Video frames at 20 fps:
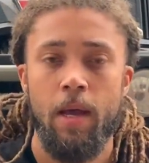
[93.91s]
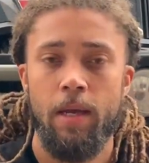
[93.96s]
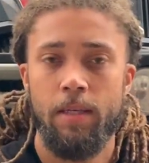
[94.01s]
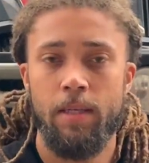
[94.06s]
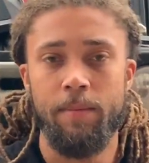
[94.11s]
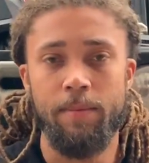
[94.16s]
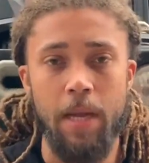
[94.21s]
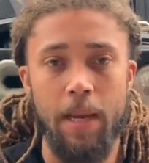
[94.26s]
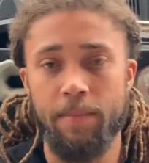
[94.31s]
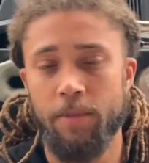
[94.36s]

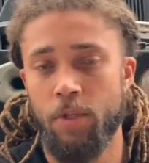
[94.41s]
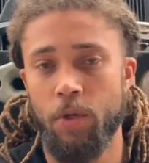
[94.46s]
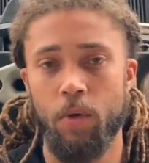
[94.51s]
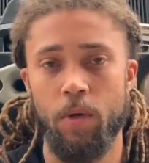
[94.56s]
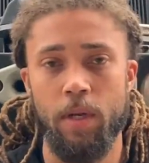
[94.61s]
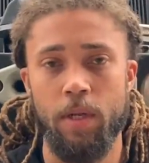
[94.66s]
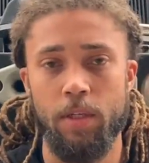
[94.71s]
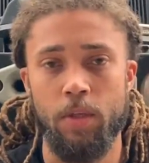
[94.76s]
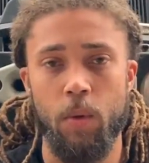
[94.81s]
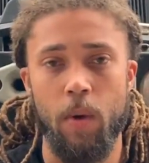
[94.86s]
Sometimes
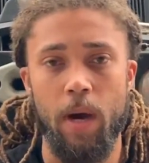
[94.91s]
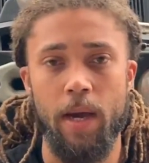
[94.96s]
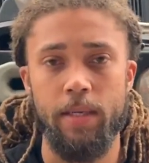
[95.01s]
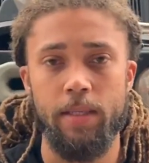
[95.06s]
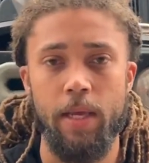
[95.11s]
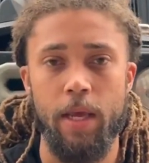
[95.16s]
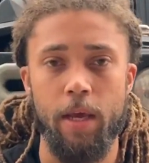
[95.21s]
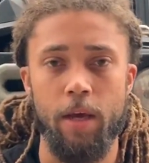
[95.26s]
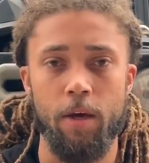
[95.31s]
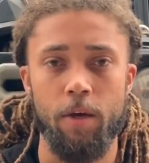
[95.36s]
doing it
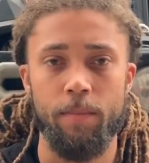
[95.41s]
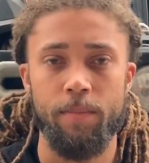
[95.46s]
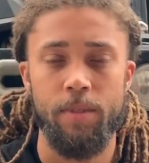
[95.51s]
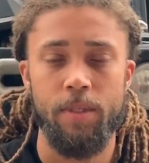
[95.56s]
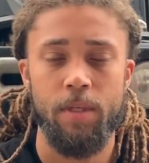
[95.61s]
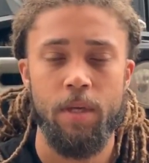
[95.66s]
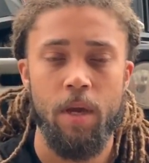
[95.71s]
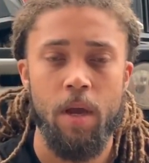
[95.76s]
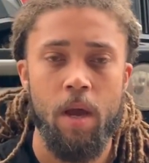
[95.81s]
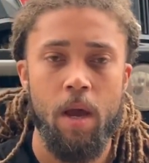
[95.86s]
twice
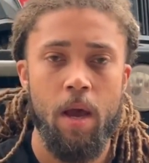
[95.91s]
helps.